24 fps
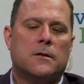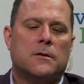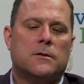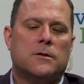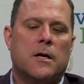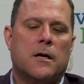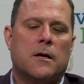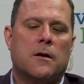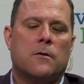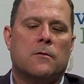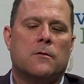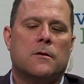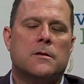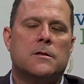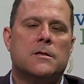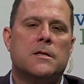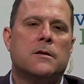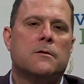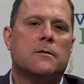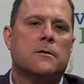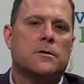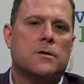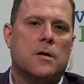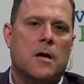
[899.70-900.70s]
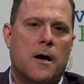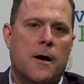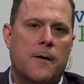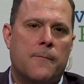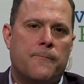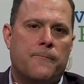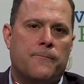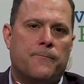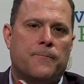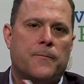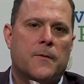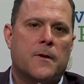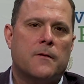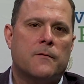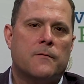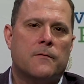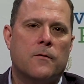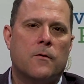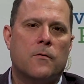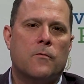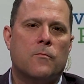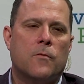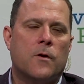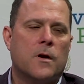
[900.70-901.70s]
check out The Secret Tribe.
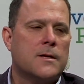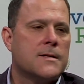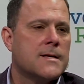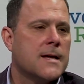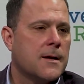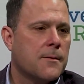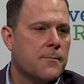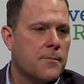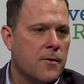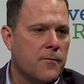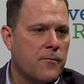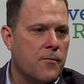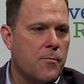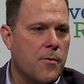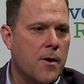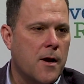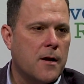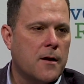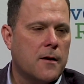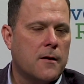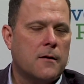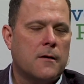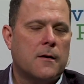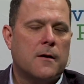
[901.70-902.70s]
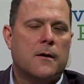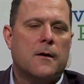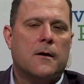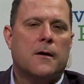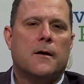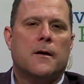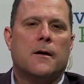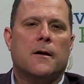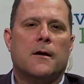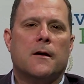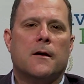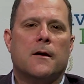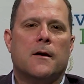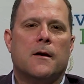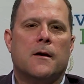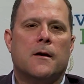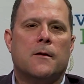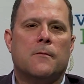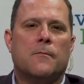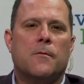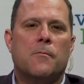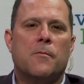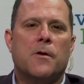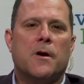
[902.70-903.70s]
So we're going to take a bit break,
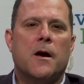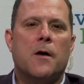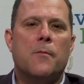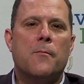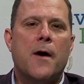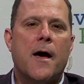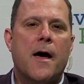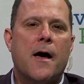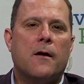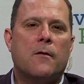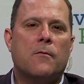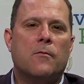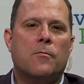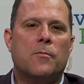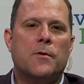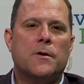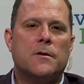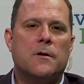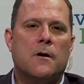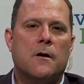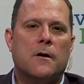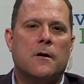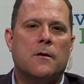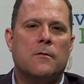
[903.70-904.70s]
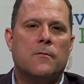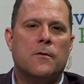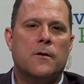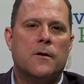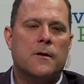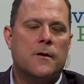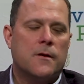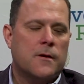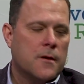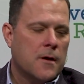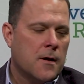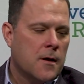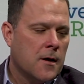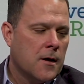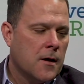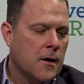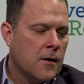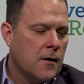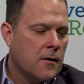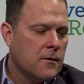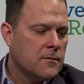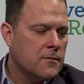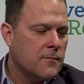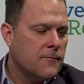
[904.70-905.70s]
and when we come back, we'll be talking with
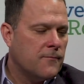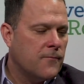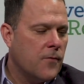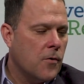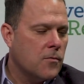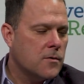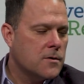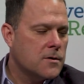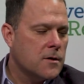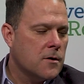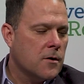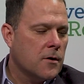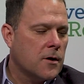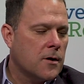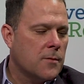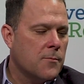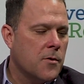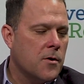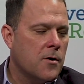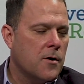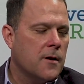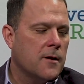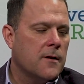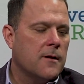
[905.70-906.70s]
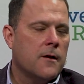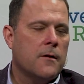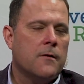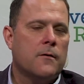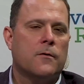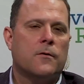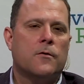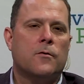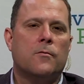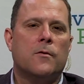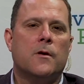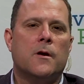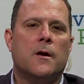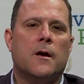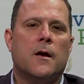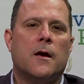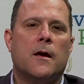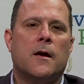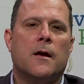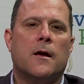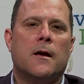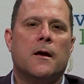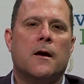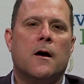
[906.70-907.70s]
some folks in our community that are doing
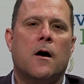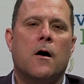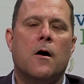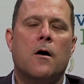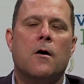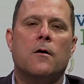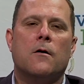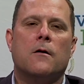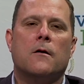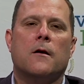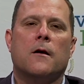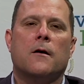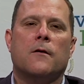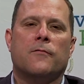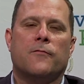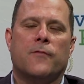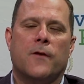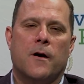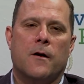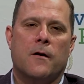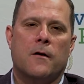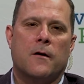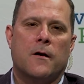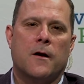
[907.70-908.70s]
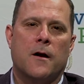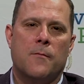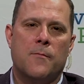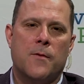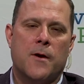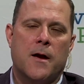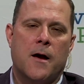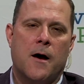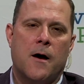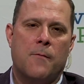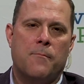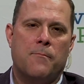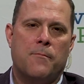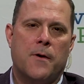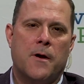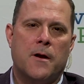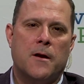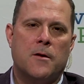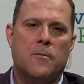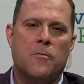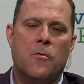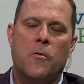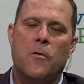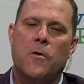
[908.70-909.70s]
a art affair coming up,
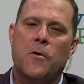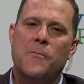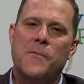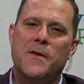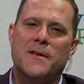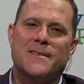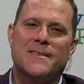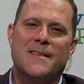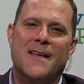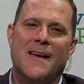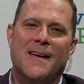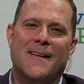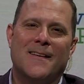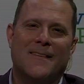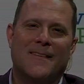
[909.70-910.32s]
and you won't want to miss that.